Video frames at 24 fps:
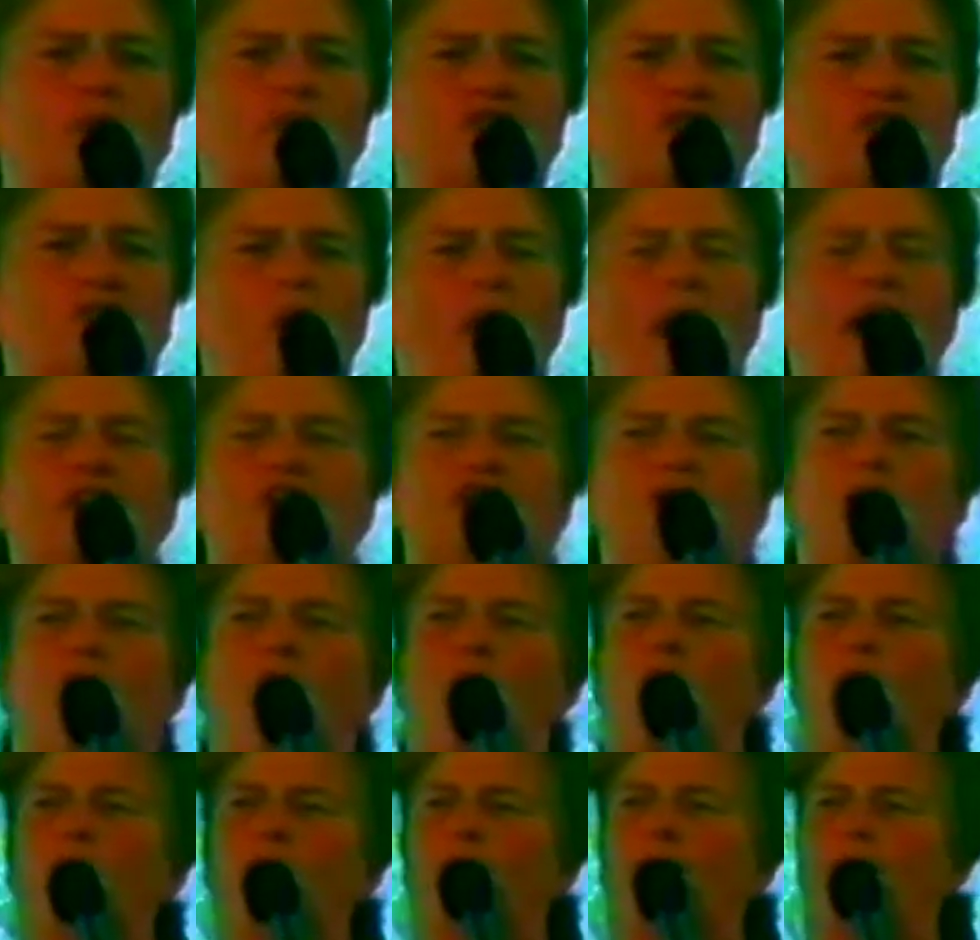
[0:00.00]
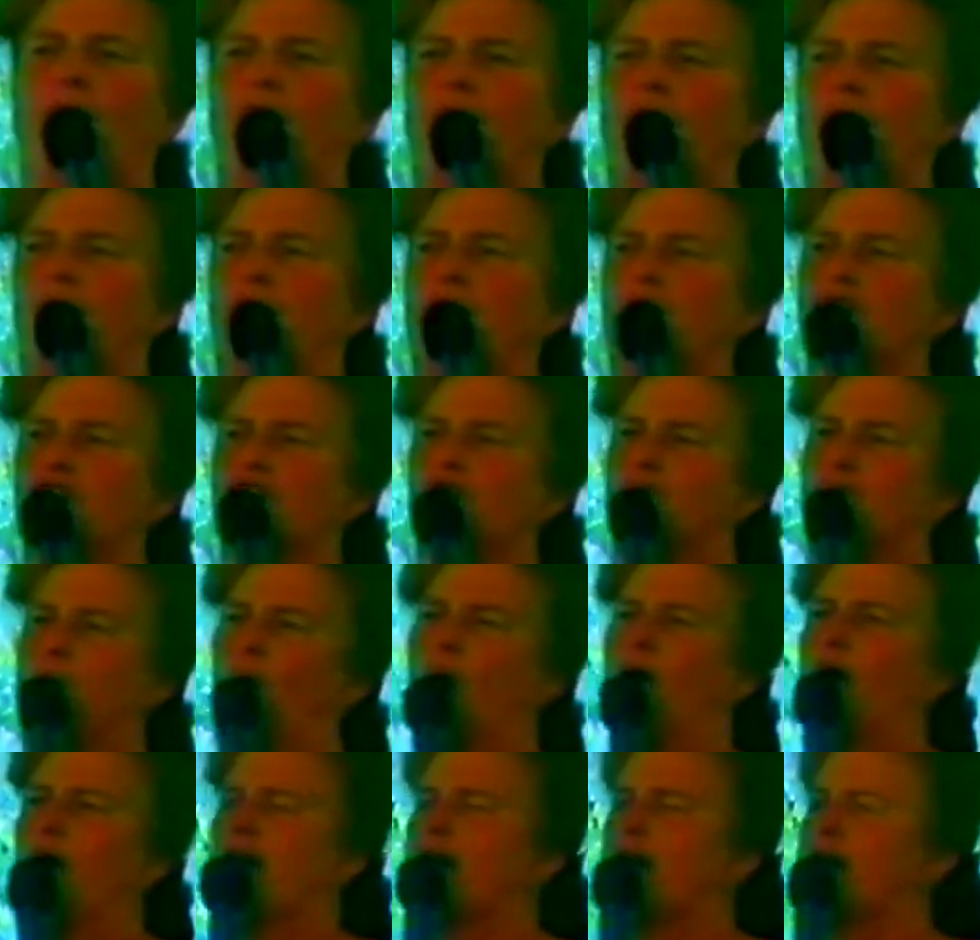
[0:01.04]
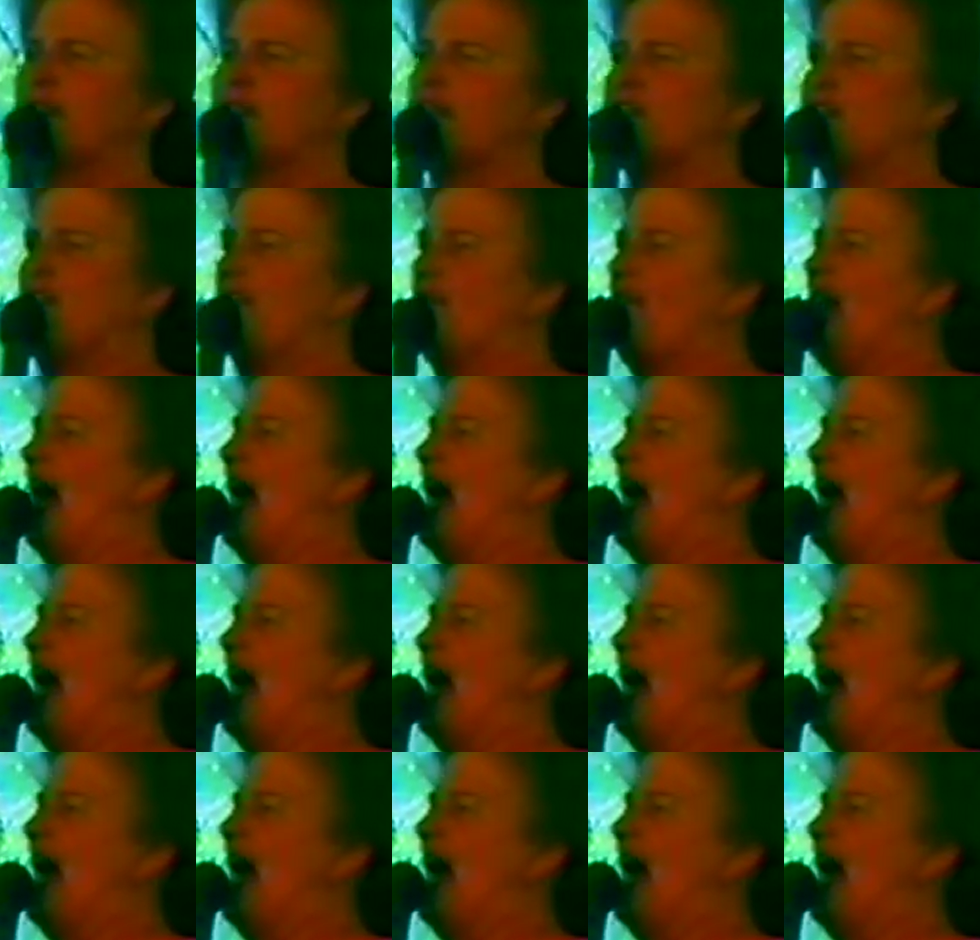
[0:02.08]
was going to open those borders and